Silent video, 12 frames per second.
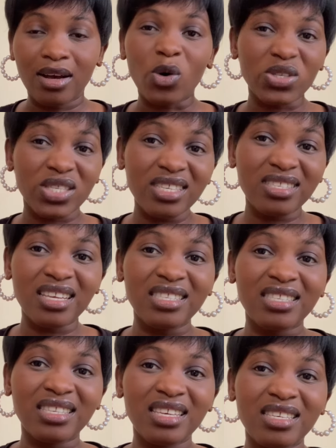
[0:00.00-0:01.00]

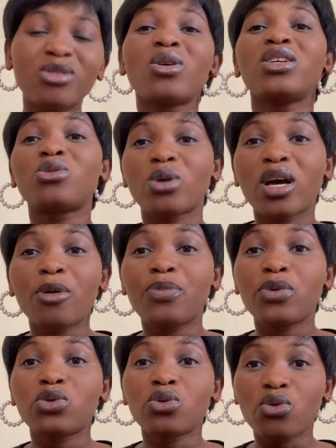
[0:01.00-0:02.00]
consistency is going to
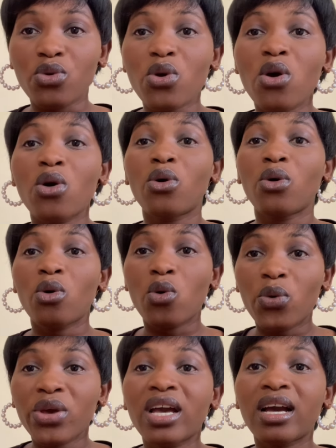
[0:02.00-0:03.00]
help you to grow
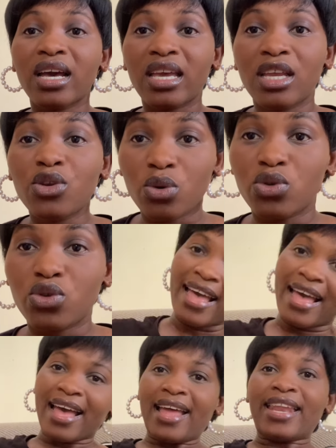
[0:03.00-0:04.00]
quick in
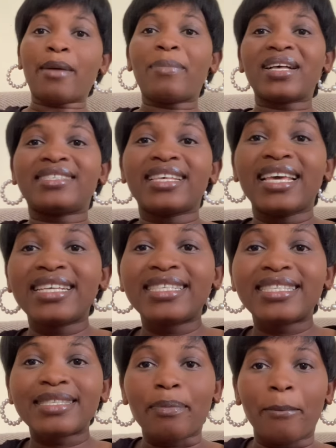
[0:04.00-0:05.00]
YouTube. Number
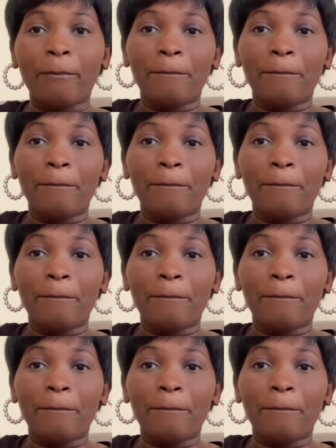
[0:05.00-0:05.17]
six,